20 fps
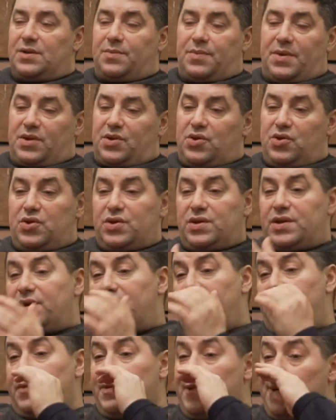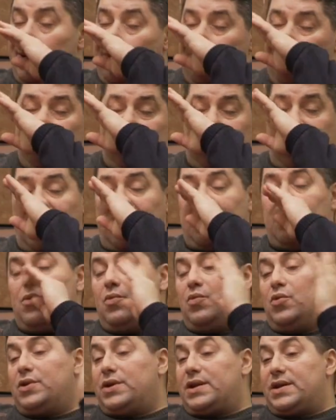whilst the
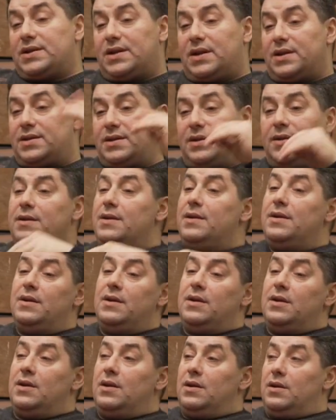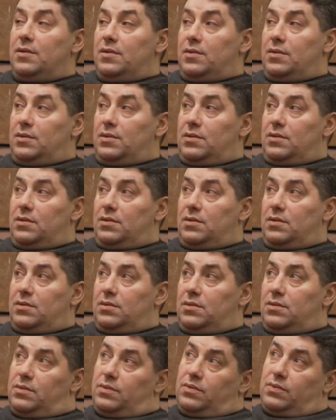target that
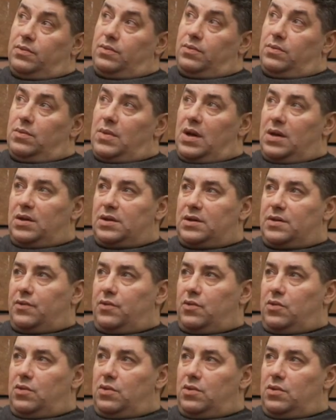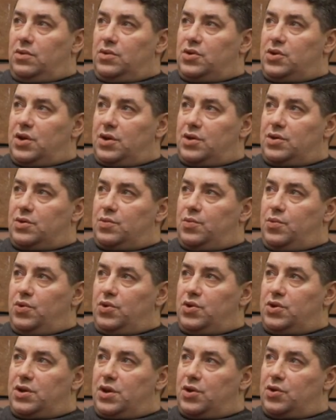sees the gun pointed
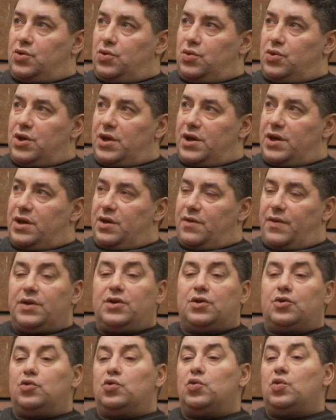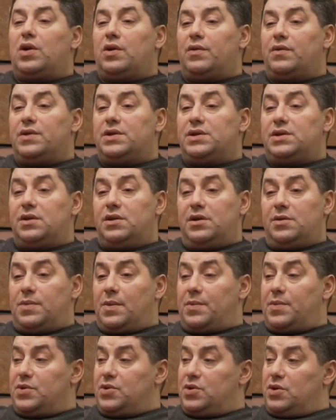at him may not be
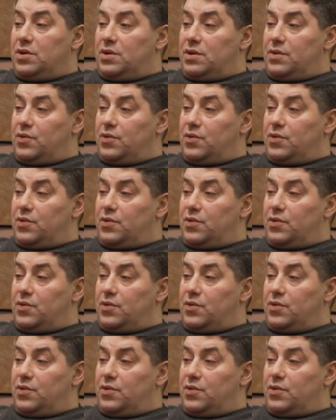afraid.